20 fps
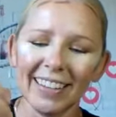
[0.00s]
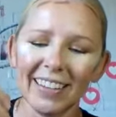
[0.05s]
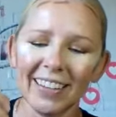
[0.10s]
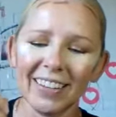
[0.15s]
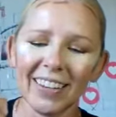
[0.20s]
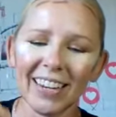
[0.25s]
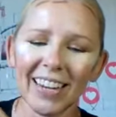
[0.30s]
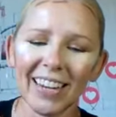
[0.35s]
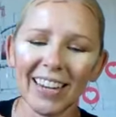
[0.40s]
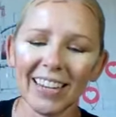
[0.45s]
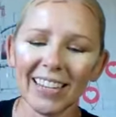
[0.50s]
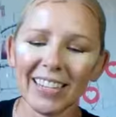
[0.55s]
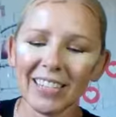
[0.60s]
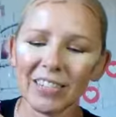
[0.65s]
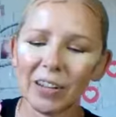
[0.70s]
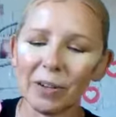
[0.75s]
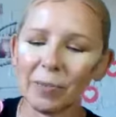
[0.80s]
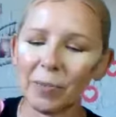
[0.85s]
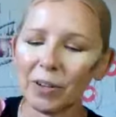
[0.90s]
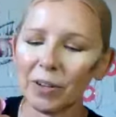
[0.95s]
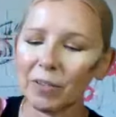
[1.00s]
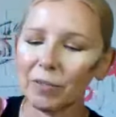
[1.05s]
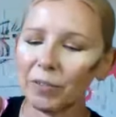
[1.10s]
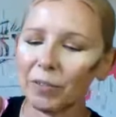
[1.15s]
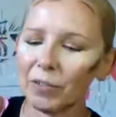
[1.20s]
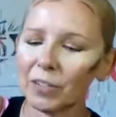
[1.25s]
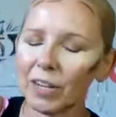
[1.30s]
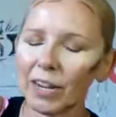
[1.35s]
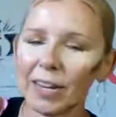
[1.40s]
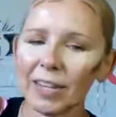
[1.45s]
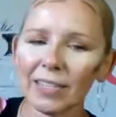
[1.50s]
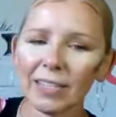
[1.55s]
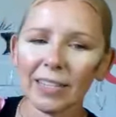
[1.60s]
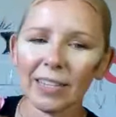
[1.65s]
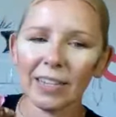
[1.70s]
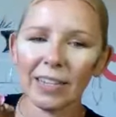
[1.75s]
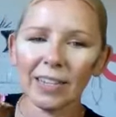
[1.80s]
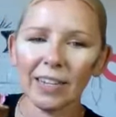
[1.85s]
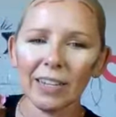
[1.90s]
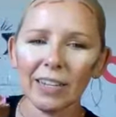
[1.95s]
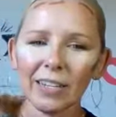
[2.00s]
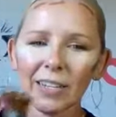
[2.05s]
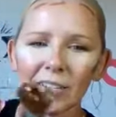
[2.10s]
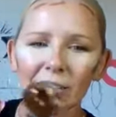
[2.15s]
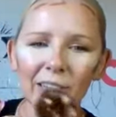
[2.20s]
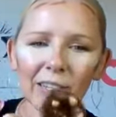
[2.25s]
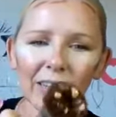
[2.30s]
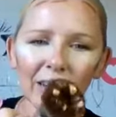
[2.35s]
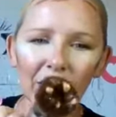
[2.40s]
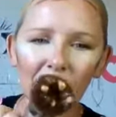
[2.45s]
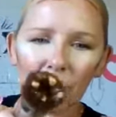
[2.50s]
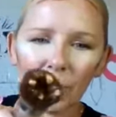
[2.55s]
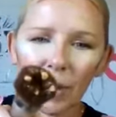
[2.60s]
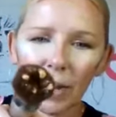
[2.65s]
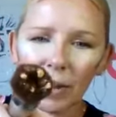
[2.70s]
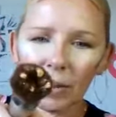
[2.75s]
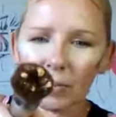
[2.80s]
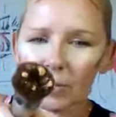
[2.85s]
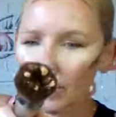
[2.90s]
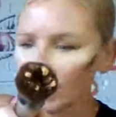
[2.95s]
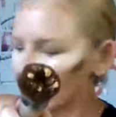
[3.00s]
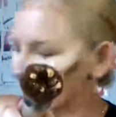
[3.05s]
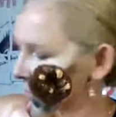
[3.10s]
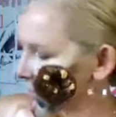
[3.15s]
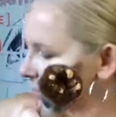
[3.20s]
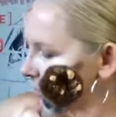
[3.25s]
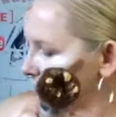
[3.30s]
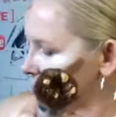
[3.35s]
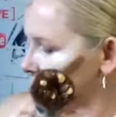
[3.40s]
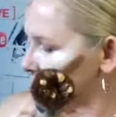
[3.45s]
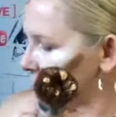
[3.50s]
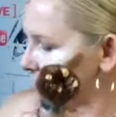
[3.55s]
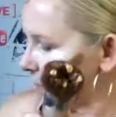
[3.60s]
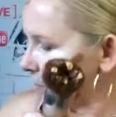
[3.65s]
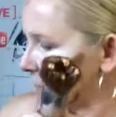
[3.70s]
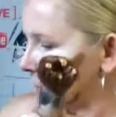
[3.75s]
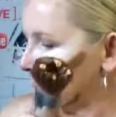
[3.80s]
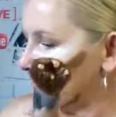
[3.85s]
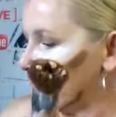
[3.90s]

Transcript: okay, so I put a few dots around in a circle.